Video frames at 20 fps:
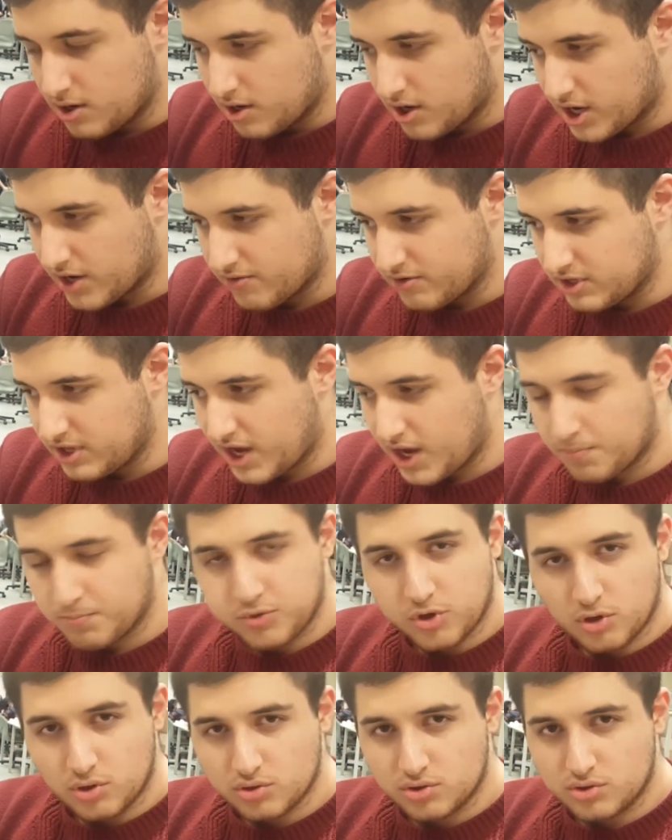I will
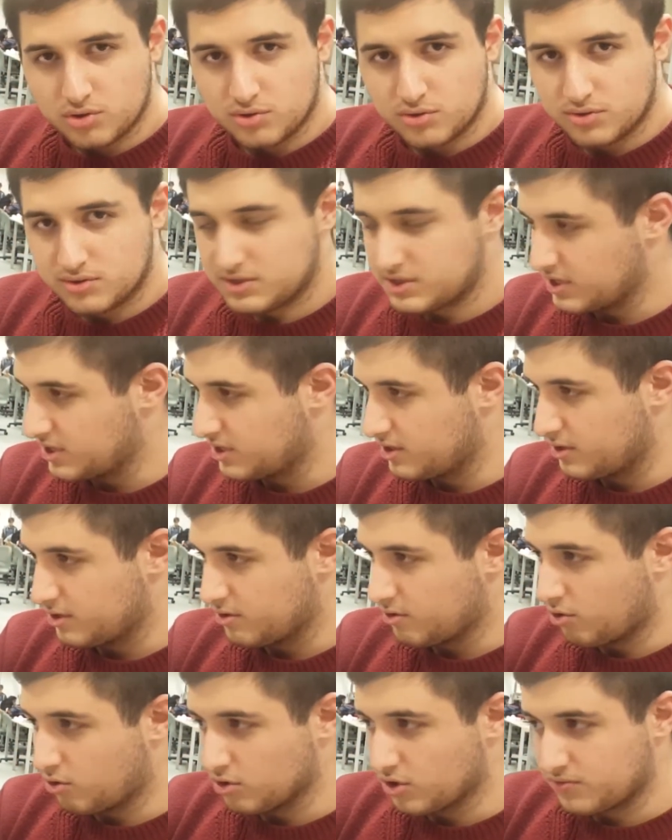upload
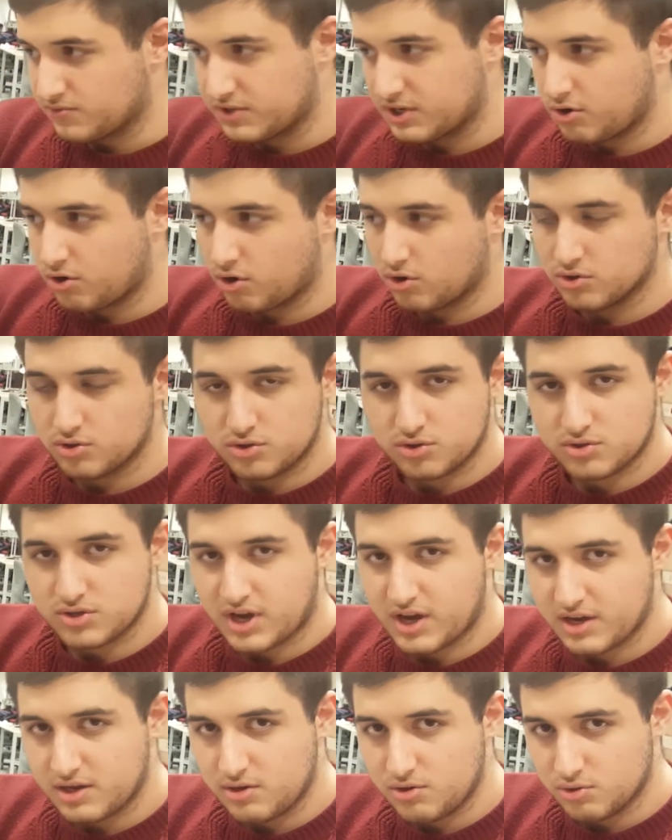all of the codes
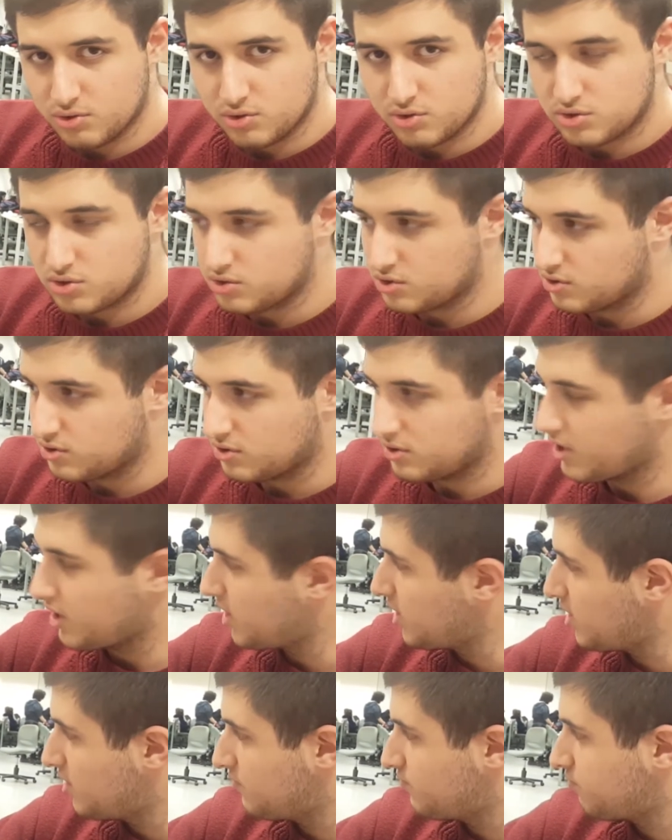I used
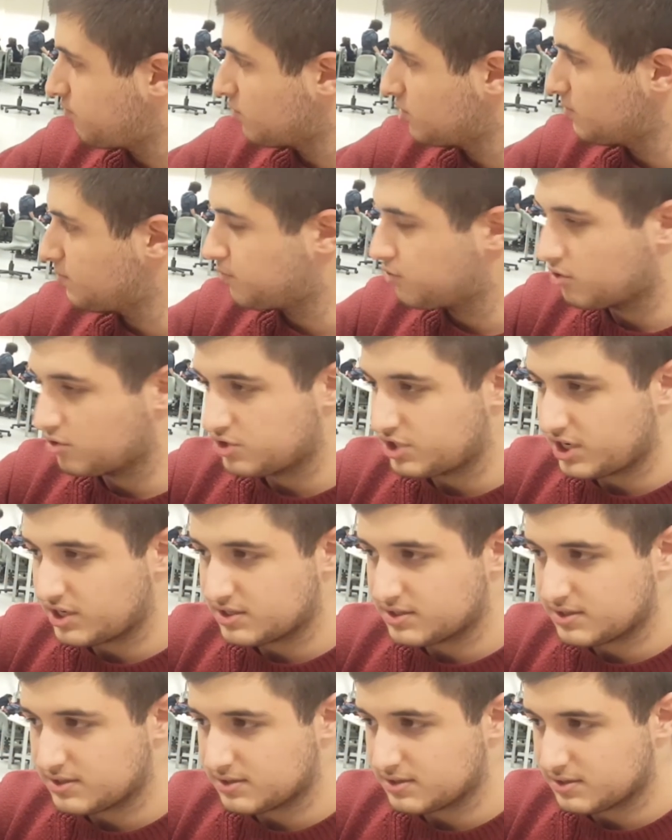for the
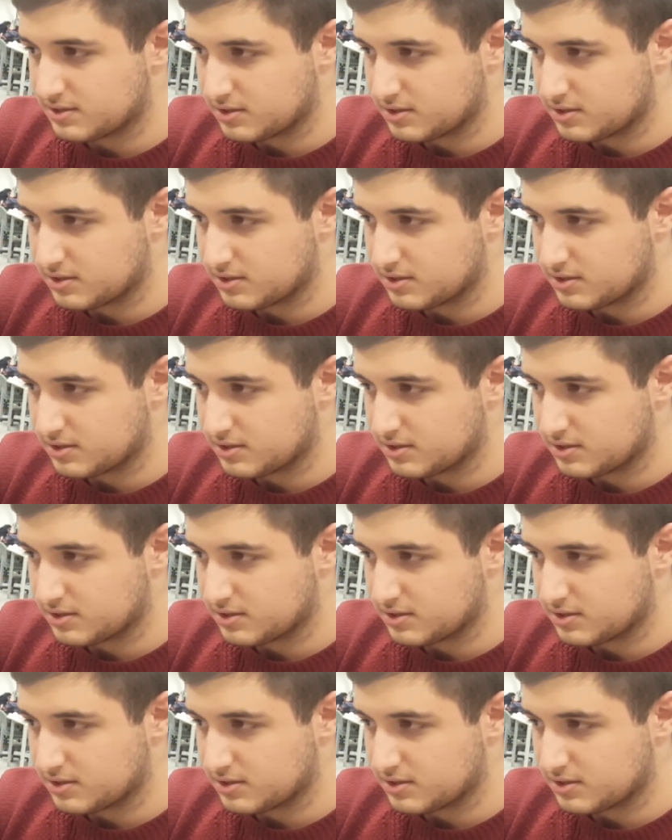project